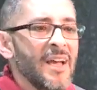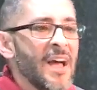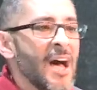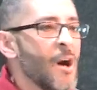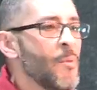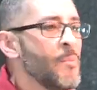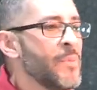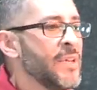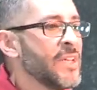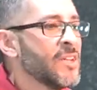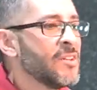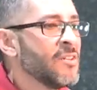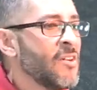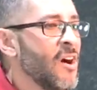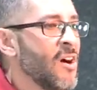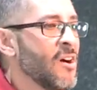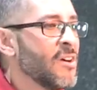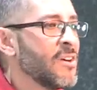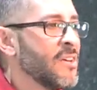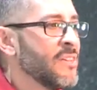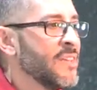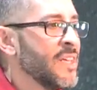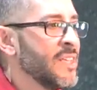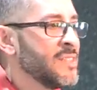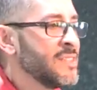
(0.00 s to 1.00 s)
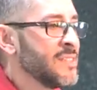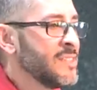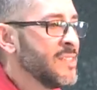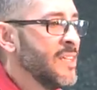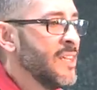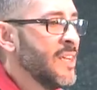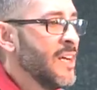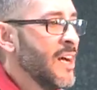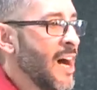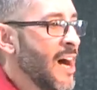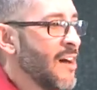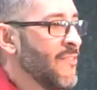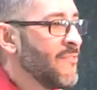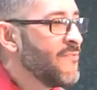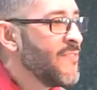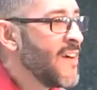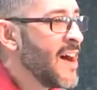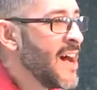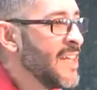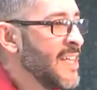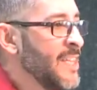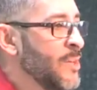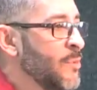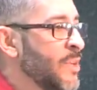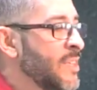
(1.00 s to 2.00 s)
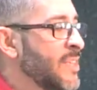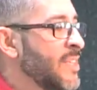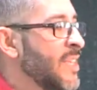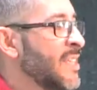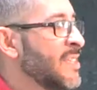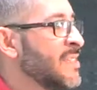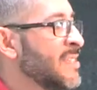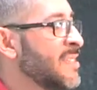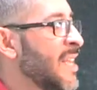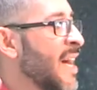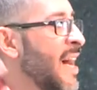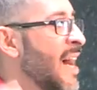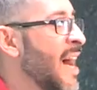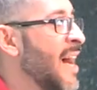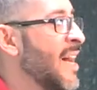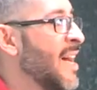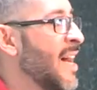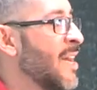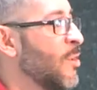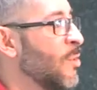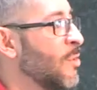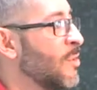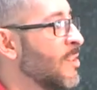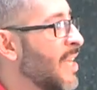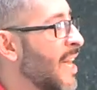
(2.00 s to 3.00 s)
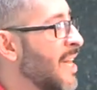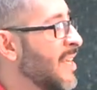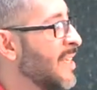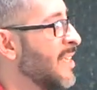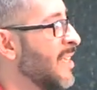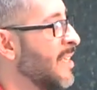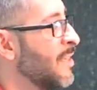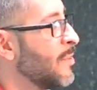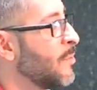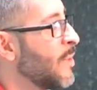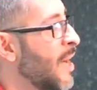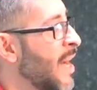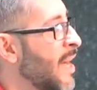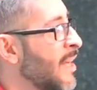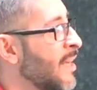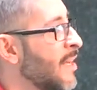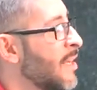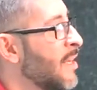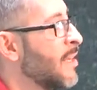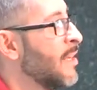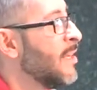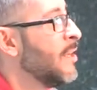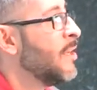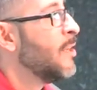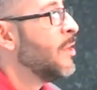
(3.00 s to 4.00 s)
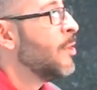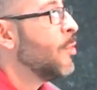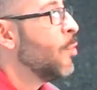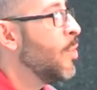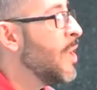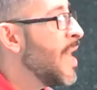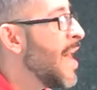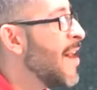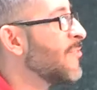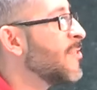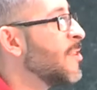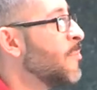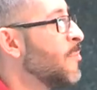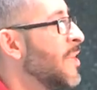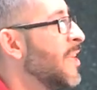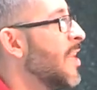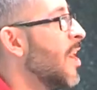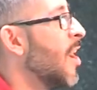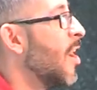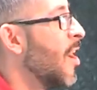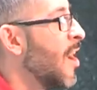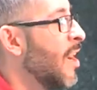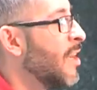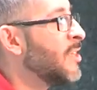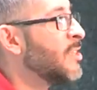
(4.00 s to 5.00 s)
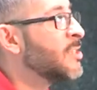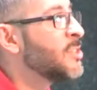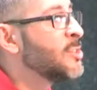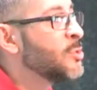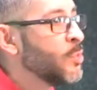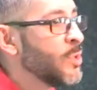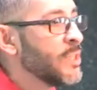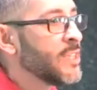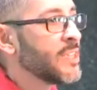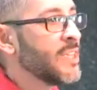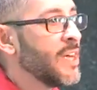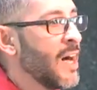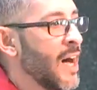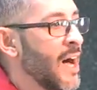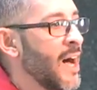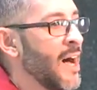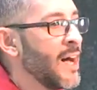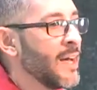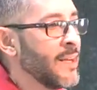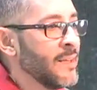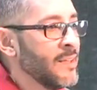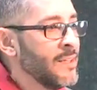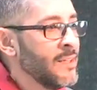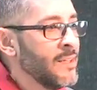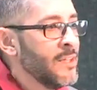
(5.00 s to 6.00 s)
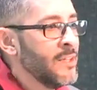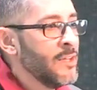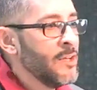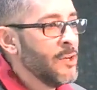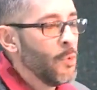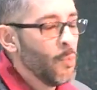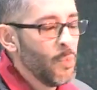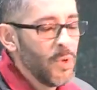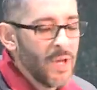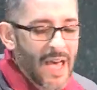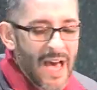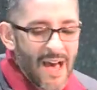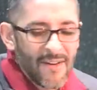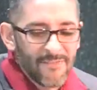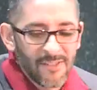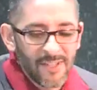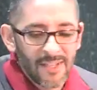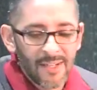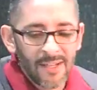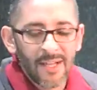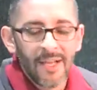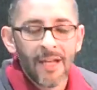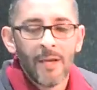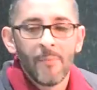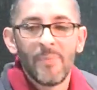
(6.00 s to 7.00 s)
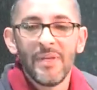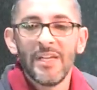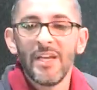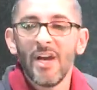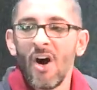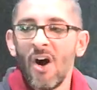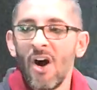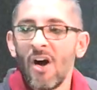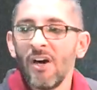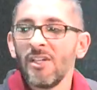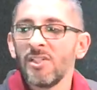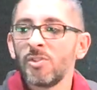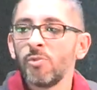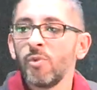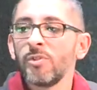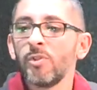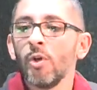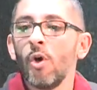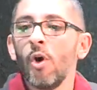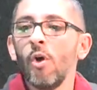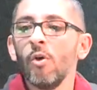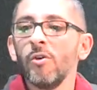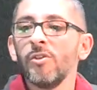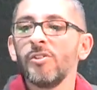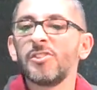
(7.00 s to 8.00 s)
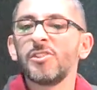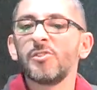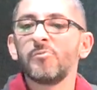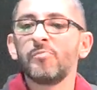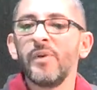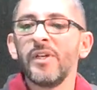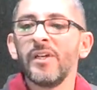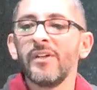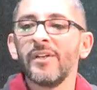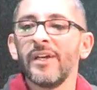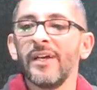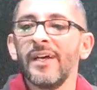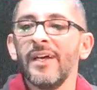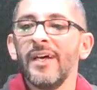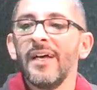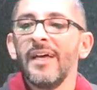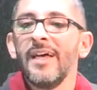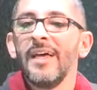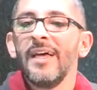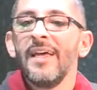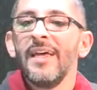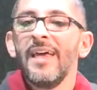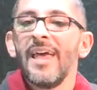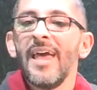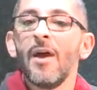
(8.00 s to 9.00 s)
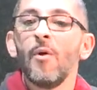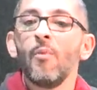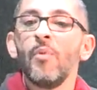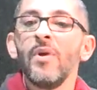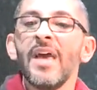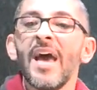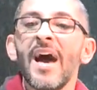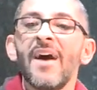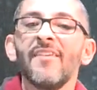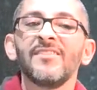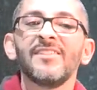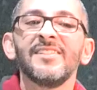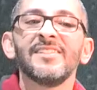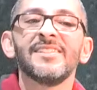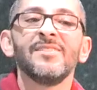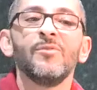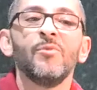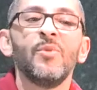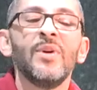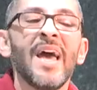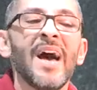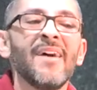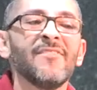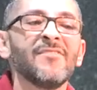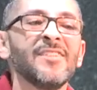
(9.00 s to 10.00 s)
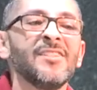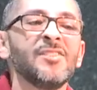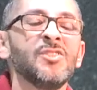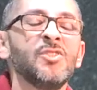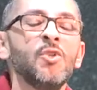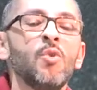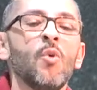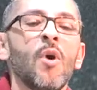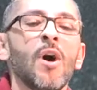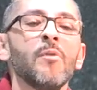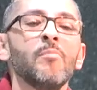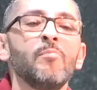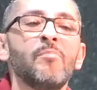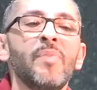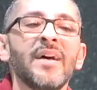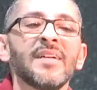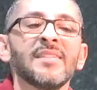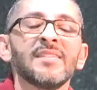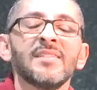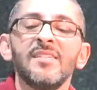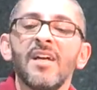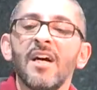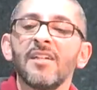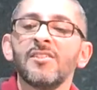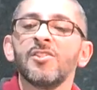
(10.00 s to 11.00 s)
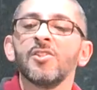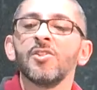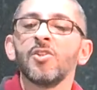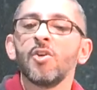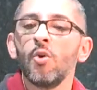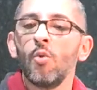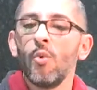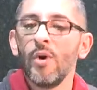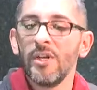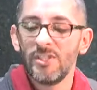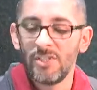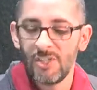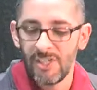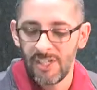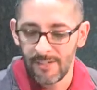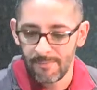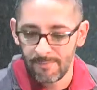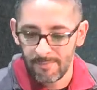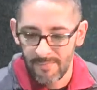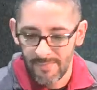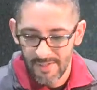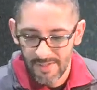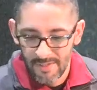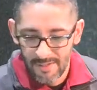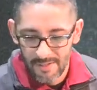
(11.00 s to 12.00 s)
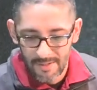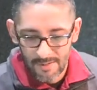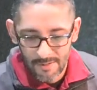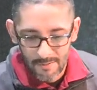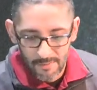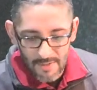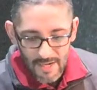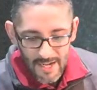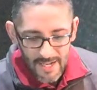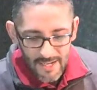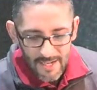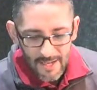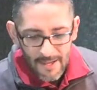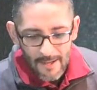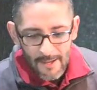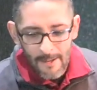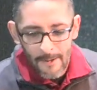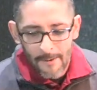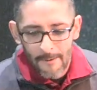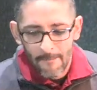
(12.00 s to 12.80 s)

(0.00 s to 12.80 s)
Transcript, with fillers: Help me to conquer this. I'm fighting with this. I, I don't like it, right? We have to be honest with God. We have to be honest with the Holy Spirit. And we have to, we have to do our best not to quench him, right?